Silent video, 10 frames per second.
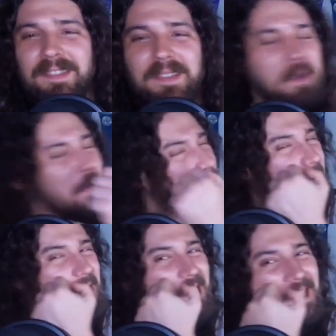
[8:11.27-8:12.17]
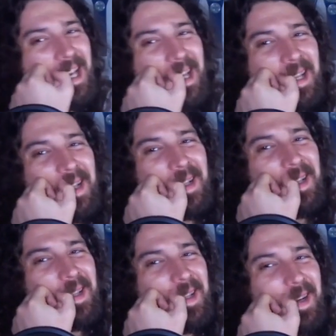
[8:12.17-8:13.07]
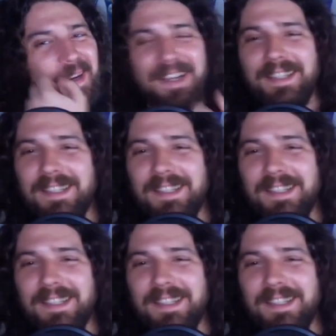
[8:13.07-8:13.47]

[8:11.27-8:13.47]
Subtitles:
Wait, what does that say? Alright.